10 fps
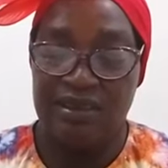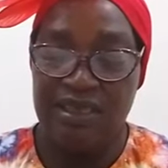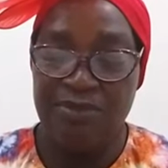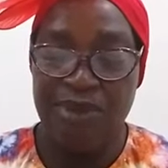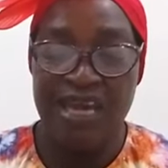
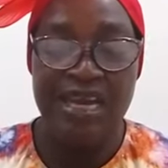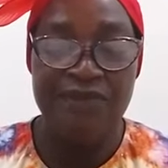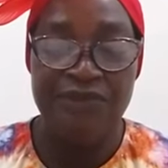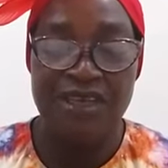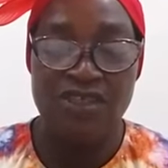The
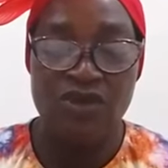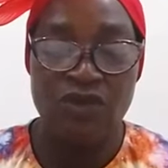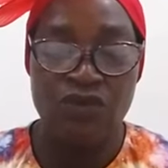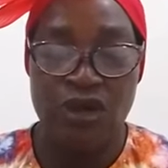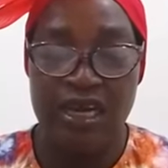benefits
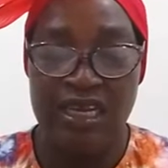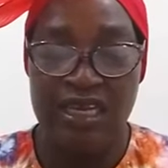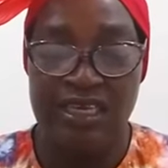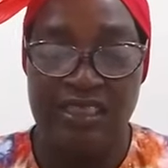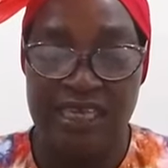of walking
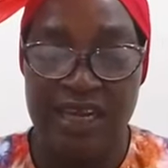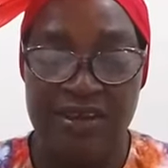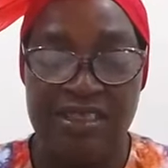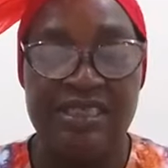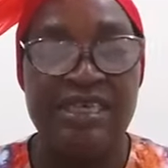in
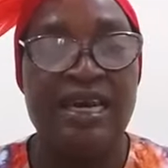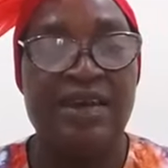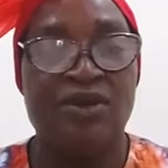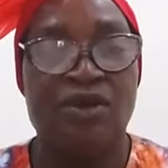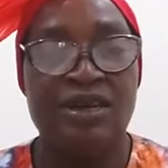integrity
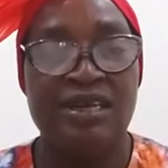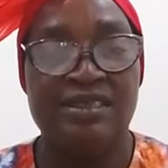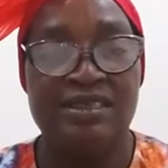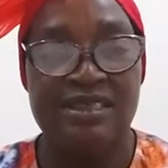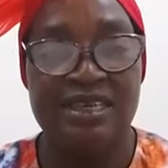and
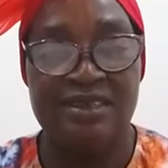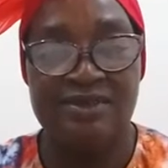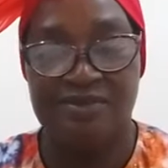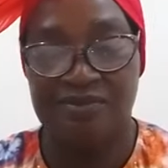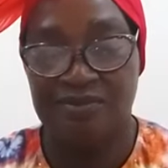honesty
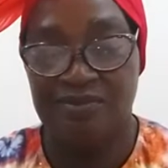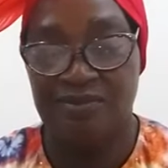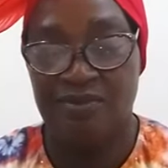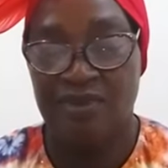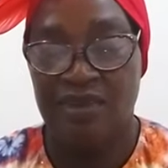
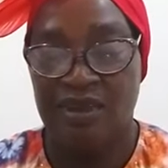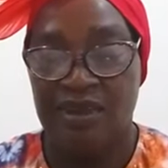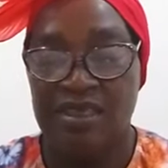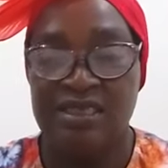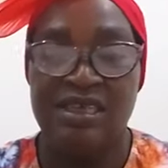
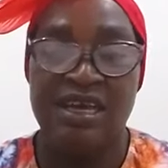is